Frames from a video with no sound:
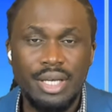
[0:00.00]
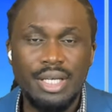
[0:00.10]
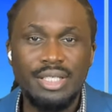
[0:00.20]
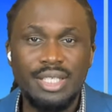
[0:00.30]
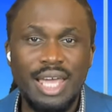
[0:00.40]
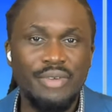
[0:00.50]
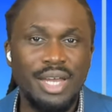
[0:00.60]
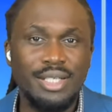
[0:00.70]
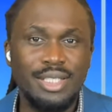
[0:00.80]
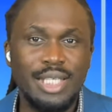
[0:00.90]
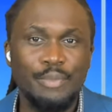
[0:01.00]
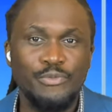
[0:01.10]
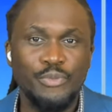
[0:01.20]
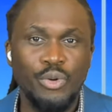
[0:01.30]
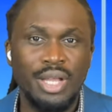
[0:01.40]
save and except
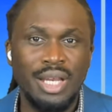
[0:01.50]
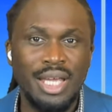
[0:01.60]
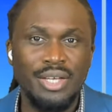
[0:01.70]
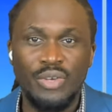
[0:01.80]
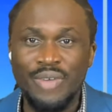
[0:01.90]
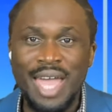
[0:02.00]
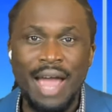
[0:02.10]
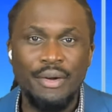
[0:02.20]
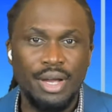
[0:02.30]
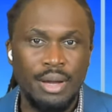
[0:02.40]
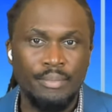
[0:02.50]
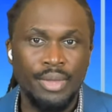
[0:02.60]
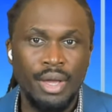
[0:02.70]
for the leaders of CARICOM,